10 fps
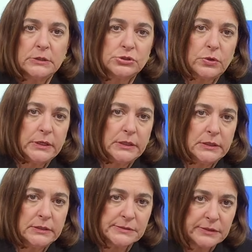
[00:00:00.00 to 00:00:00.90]
joining
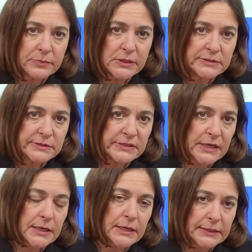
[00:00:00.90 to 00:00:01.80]
the Islamists
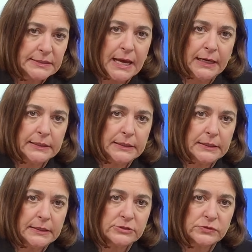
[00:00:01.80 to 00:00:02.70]
in attacking
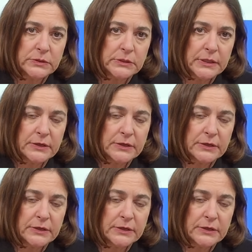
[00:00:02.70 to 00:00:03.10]
Israel and